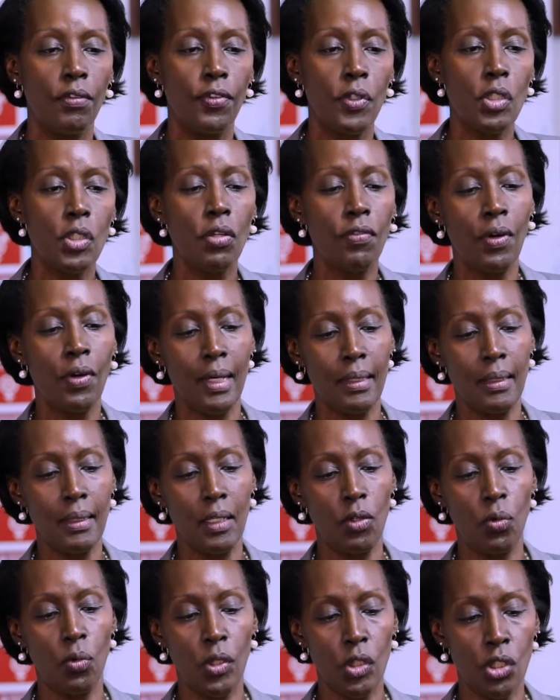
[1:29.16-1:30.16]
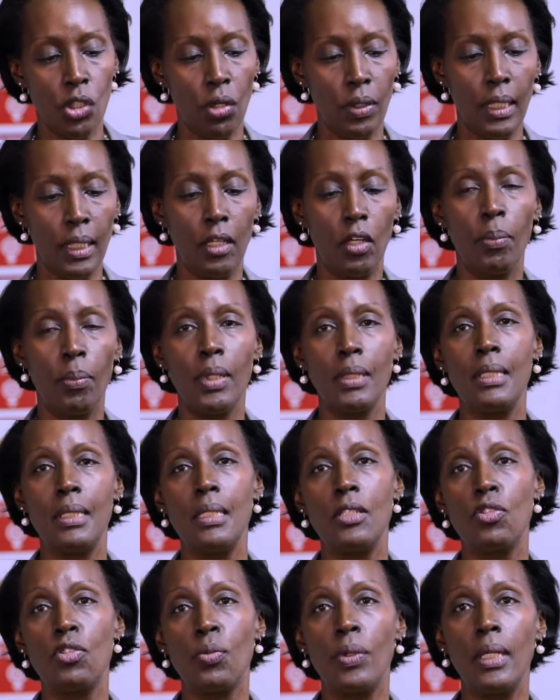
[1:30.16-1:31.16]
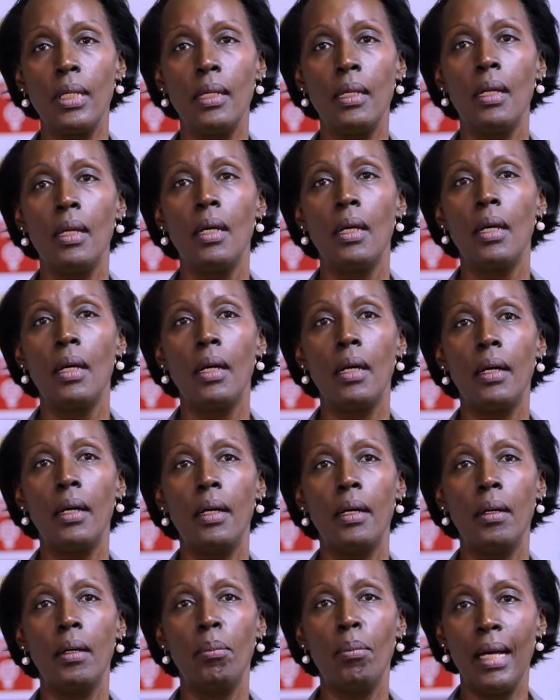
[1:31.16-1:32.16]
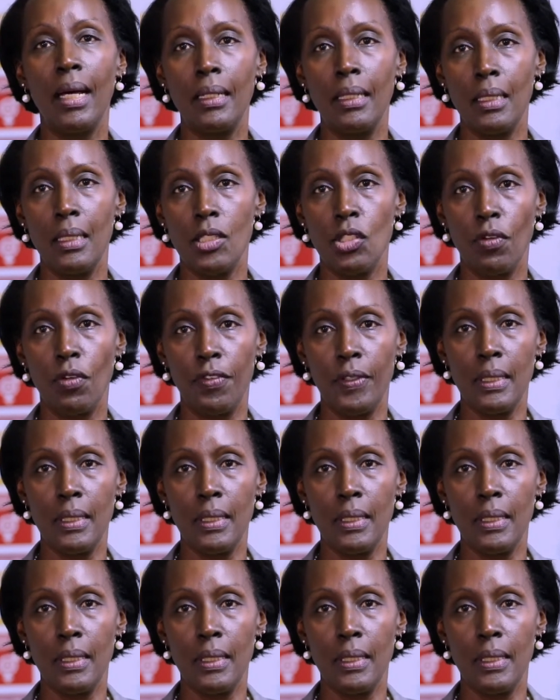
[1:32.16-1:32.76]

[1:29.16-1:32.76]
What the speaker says: First of all, I think we're talking about these three mandates of